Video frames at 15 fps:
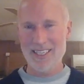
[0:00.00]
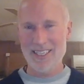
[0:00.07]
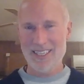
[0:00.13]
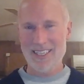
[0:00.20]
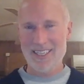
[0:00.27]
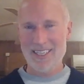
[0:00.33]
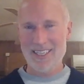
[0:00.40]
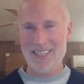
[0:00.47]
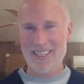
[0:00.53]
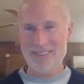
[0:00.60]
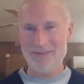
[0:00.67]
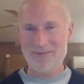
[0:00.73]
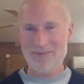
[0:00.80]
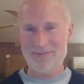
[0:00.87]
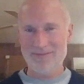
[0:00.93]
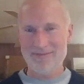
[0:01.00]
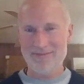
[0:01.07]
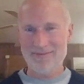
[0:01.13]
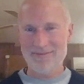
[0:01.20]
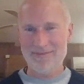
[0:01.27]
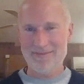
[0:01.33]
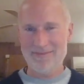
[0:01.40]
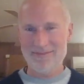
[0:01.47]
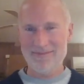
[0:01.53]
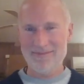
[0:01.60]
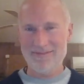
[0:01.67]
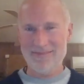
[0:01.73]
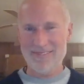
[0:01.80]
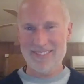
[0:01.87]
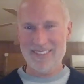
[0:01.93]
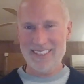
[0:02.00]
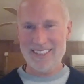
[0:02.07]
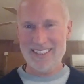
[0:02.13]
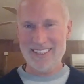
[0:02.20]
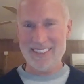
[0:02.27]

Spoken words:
No one is speaking in this clip.